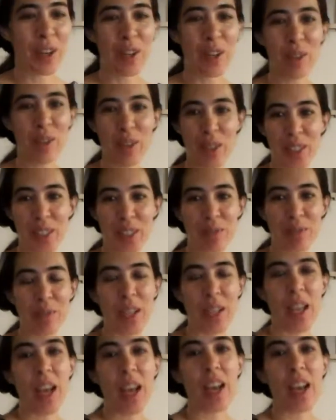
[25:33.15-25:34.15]
Welcome.
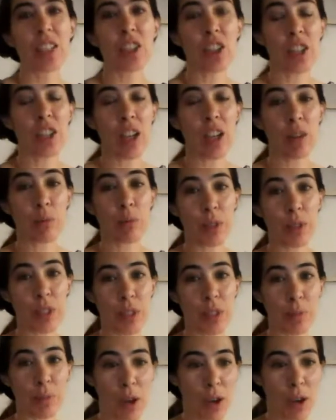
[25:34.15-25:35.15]
I started out real
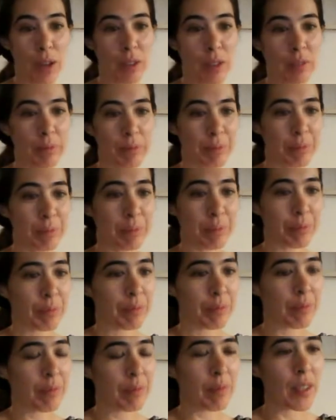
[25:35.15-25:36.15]
small.
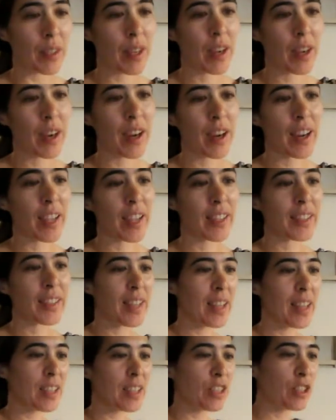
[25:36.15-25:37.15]
All right,
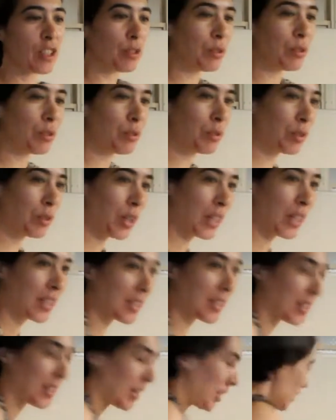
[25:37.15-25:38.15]
not too
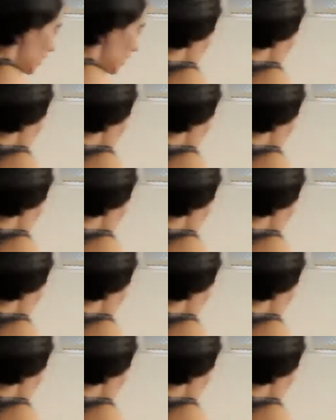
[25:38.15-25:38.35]
crazy,